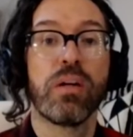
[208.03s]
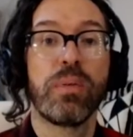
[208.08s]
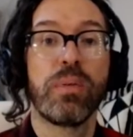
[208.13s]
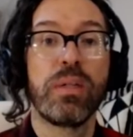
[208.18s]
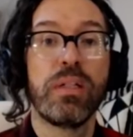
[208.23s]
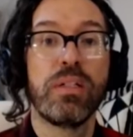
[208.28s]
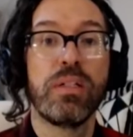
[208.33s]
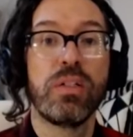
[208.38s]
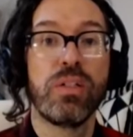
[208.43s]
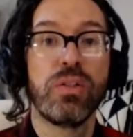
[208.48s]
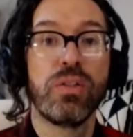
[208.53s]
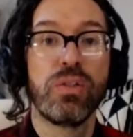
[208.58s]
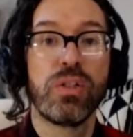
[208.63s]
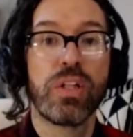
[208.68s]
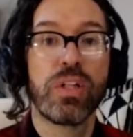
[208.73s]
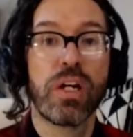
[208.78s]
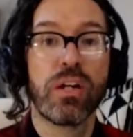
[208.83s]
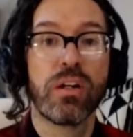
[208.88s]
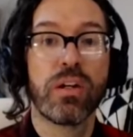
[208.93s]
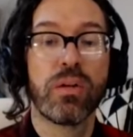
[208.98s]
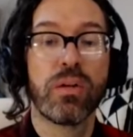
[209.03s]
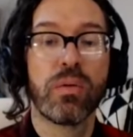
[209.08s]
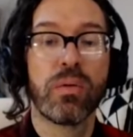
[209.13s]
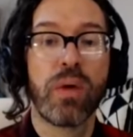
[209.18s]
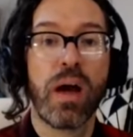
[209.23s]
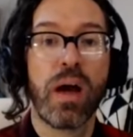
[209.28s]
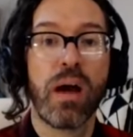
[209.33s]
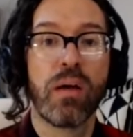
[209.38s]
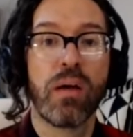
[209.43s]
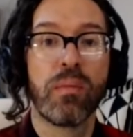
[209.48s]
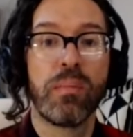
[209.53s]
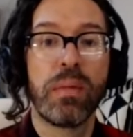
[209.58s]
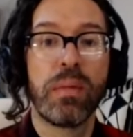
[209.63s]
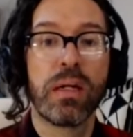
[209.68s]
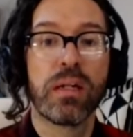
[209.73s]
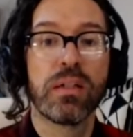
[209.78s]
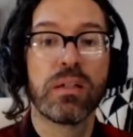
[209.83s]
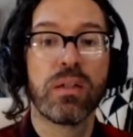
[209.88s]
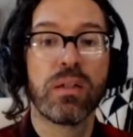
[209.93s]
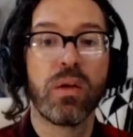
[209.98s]
please do share it around,
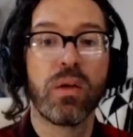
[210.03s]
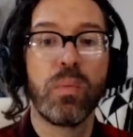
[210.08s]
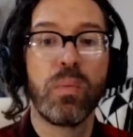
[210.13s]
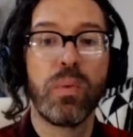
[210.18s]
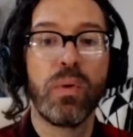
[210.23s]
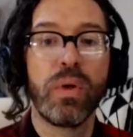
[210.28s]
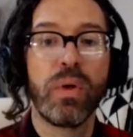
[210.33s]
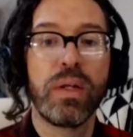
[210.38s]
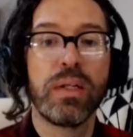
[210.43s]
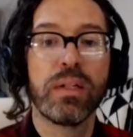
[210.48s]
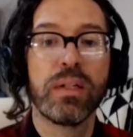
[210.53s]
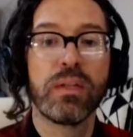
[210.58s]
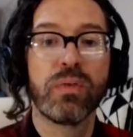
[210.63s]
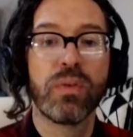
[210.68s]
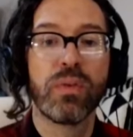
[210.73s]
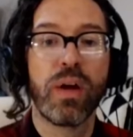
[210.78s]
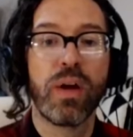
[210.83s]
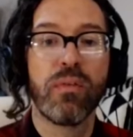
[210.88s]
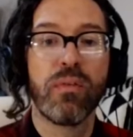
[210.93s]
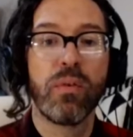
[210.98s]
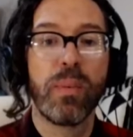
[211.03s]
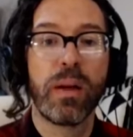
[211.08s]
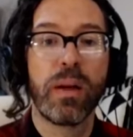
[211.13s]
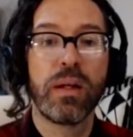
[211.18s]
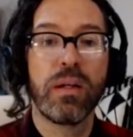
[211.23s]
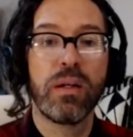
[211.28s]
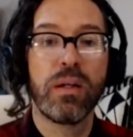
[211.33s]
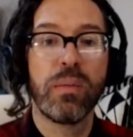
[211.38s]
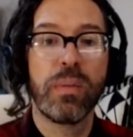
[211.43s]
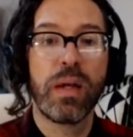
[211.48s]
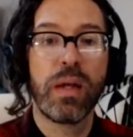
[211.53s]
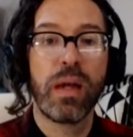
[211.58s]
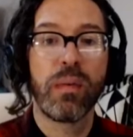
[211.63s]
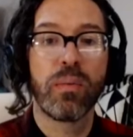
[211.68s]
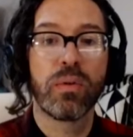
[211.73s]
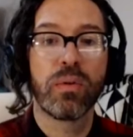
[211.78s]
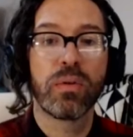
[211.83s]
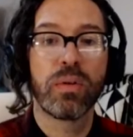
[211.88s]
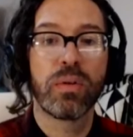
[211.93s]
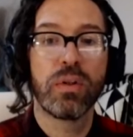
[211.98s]
because the whole point is for everybody to be
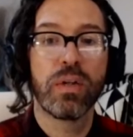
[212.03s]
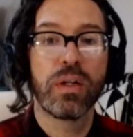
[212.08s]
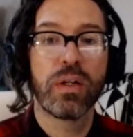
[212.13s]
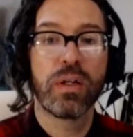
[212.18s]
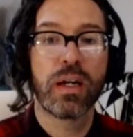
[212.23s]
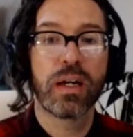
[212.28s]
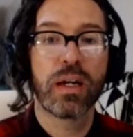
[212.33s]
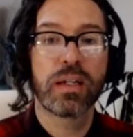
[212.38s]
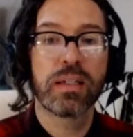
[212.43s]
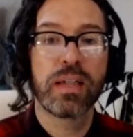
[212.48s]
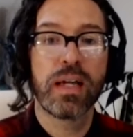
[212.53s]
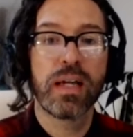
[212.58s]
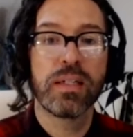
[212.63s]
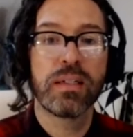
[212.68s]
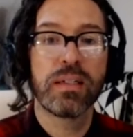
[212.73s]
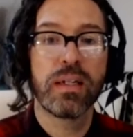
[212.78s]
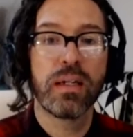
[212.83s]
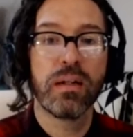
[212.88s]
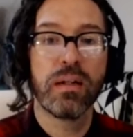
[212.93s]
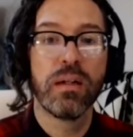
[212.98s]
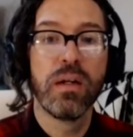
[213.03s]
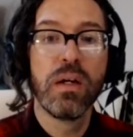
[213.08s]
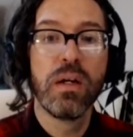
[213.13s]
able to access it.